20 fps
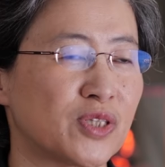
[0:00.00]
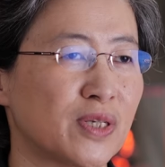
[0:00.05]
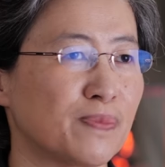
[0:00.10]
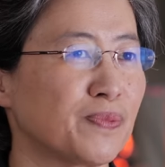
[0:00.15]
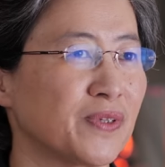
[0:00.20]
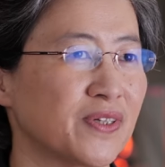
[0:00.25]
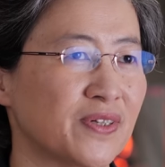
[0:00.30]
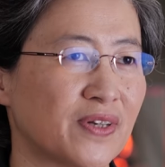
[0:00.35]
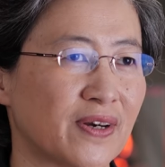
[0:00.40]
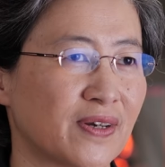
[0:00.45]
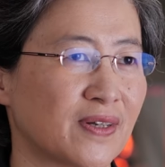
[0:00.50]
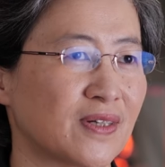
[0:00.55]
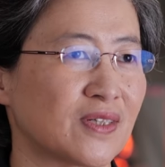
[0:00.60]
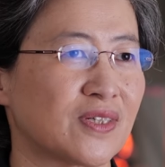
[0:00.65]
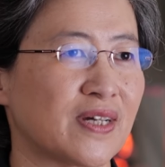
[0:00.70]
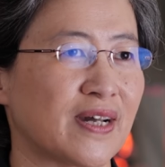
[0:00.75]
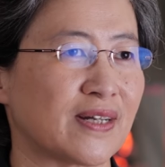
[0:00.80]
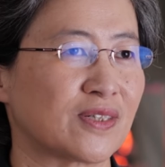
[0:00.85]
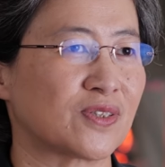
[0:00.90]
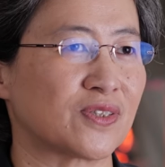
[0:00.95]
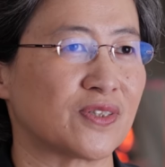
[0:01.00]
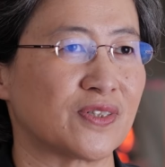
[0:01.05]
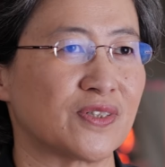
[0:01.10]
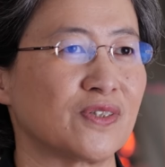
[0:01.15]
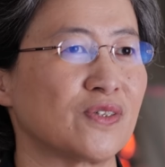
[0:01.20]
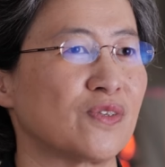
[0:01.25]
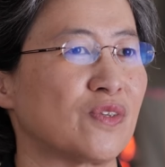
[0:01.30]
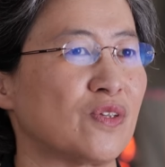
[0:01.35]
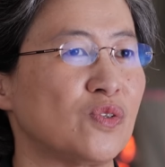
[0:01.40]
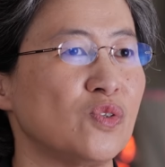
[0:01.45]
chiplet
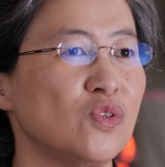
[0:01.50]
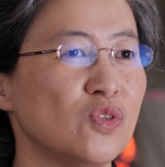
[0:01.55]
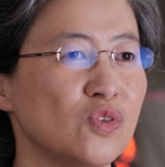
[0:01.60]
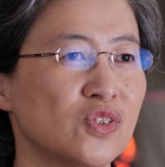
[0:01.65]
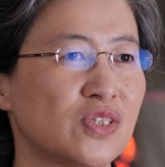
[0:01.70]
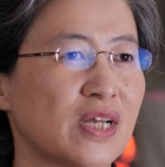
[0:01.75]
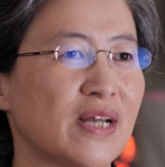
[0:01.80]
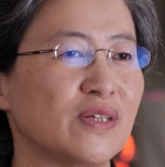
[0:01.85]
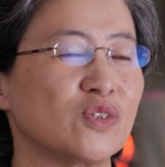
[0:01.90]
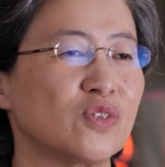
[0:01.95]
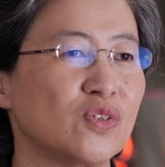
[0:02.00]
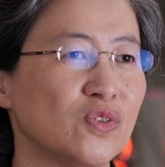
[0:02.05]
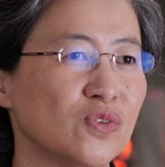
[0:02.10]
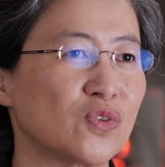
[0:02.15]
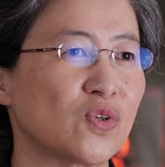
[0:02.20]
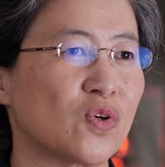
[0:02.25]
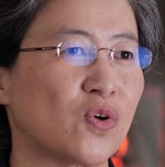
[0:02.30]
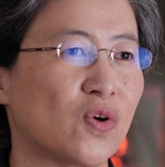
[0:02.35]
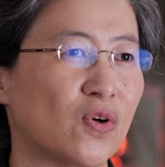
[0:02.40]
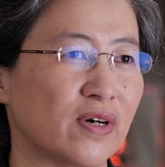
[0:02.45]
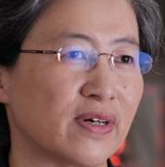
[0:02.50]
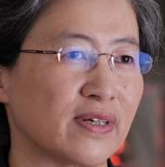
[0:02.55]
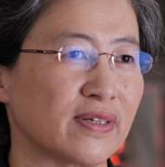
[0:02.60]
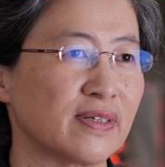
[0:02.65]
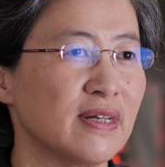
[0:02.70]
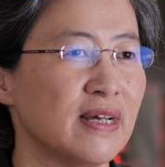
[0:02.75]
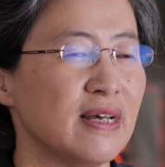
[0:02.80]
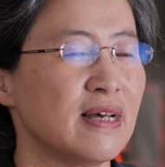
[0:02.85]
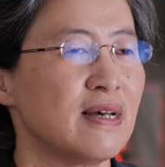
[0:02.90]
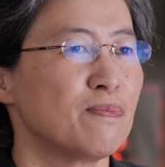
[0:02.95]
architecture, the new Zen 2
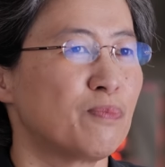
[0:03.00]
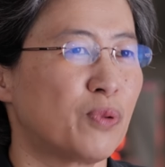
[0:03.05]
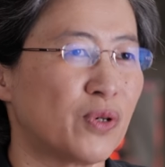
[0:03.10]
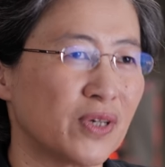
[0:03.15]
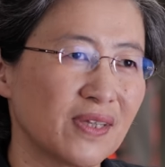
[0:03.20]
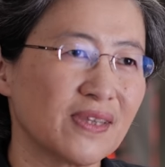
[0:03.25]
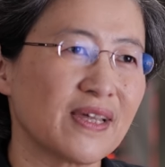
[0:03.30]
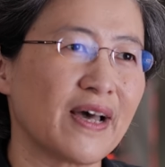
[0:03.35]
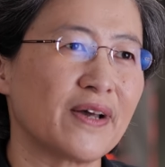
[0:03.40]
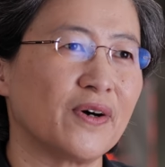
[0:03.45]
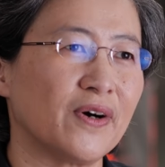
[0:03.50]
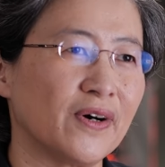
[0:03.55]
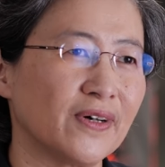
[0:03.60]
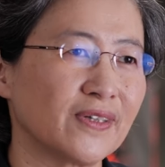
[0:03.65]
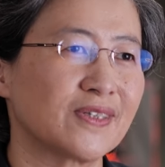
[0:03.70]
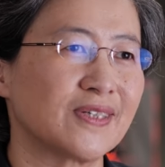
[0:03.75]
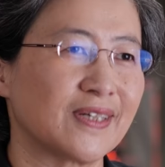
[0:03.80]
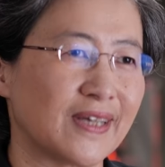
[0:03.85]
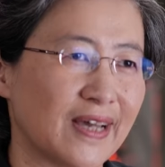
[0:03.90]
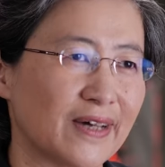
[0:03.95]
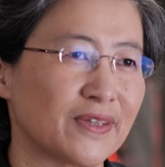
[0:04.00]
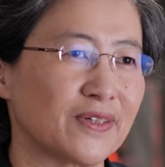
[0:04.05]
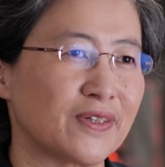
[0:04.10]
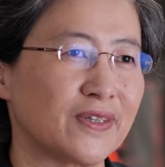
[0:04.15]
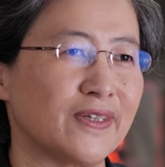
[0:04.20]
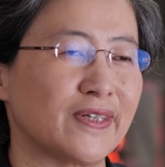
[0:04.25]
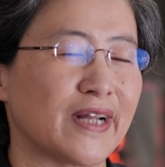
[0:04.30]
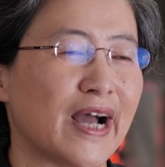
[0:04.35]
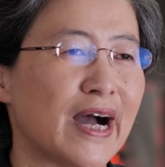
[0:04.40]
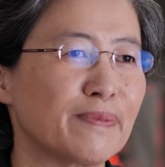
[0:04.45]
core, putting that all
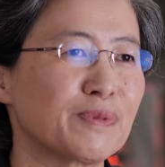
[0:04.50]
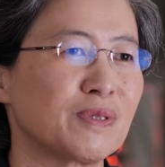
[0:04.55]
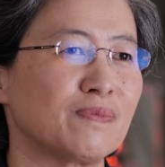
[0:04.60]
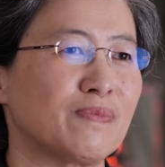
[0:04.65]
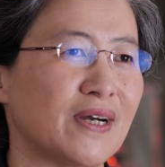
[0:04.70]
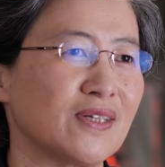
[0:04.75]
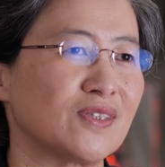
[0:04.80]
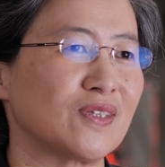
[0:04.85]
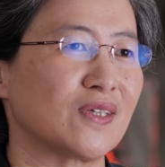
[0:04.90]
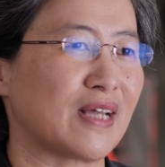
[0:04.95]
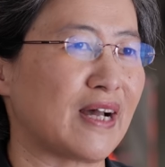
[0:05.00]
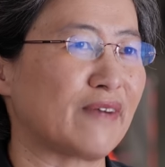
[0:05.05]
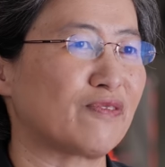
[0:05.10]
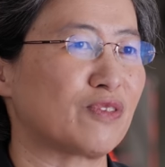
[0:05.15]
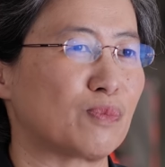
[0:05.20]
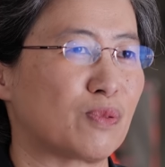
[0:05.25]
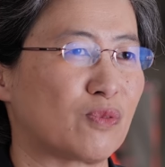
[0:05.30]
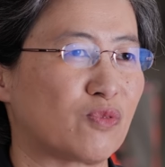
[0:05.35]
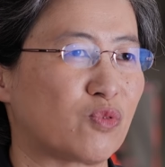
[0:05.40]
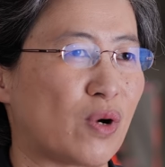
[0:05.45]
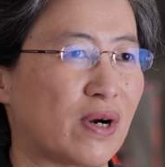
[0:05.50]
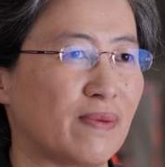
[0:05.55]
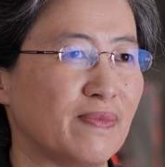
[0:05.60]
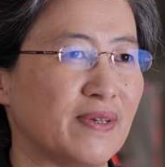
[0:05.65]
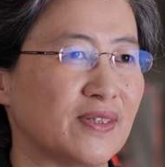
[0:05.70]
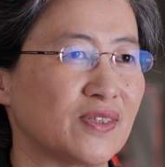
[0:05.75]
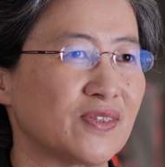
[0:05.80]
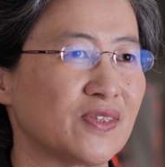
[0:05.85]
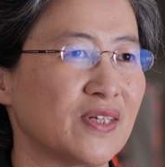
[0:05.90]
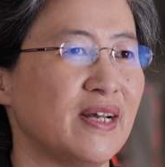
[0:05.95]
together and optimizing that for
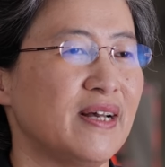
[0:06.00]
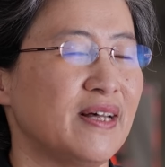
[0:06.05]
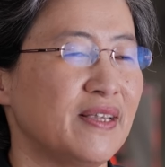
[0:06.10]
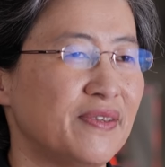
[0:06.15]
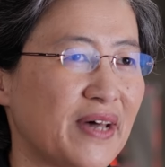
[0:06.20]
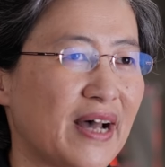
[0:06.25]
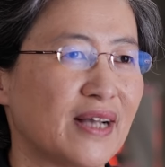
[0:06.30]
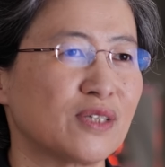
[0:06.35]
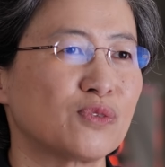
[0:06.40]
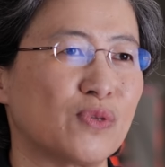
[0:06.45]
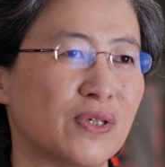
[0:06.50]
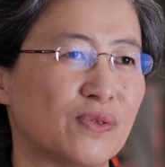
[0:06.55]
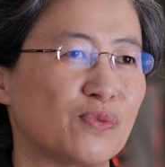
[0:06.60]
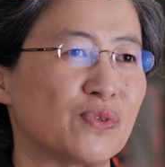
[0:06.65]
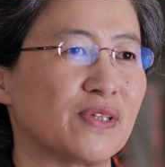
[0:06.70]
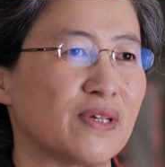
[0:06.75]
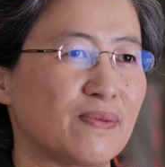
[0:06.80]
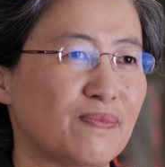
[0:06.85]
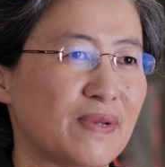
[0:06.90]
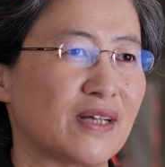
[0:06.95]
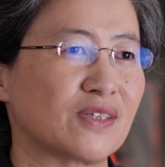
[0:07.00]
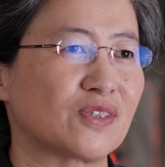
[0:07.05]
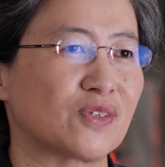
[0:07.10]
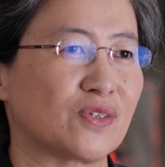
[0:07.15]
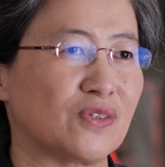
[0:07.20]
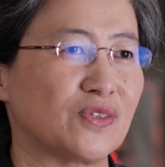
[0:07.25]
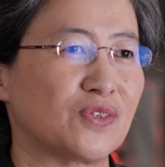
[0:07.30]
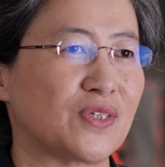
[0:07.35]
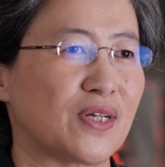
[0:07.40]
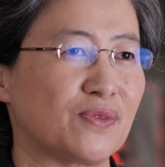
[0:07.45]
performance, that's what really makes
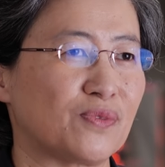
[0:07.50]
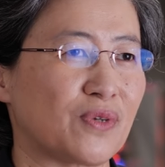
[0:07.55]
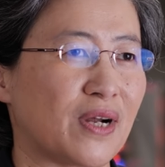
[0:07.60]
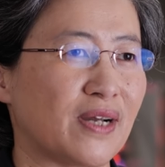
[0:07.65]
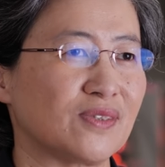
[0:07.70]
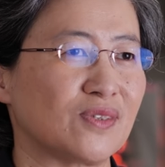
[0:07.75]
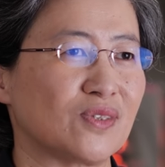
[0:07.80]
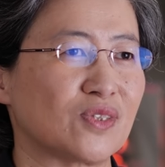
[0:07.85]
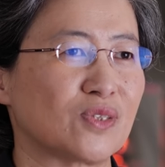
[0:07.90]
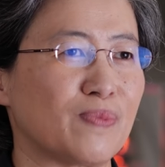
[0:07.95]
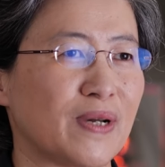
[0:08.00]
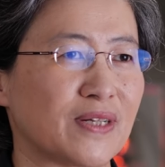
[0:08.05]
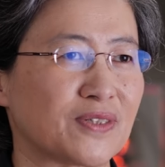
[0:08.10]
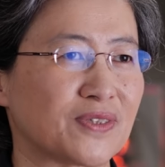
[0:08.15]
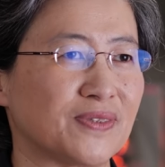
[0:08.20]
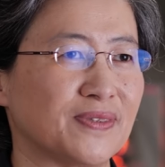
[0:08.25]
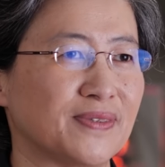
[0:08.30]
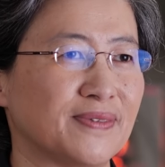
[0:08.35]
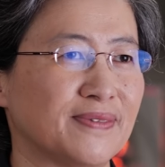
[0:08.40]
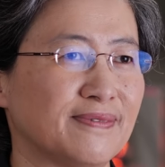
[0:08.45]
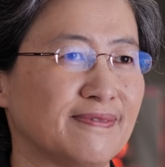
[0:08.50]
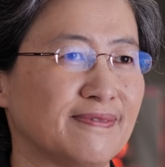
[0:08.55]
third gen Ryzen special.